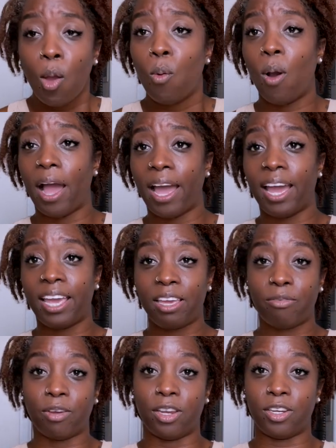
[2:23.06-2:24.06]
why I
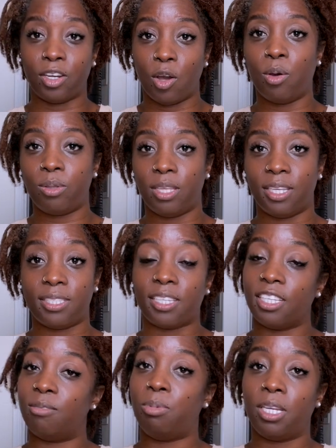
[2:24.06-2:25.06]
even know this
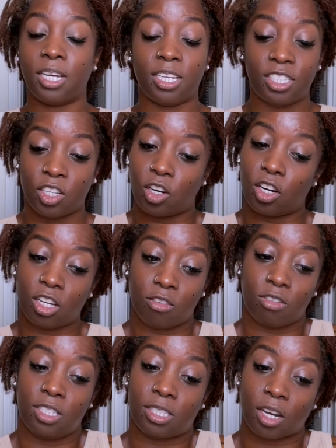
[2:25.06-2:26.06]
is because your girl
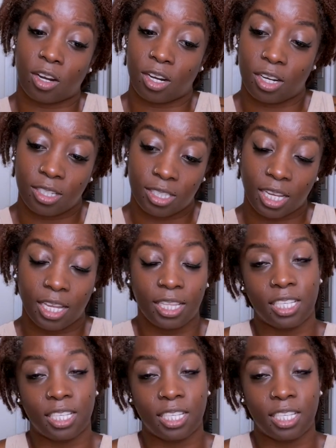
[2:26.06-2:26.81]
restarted her set.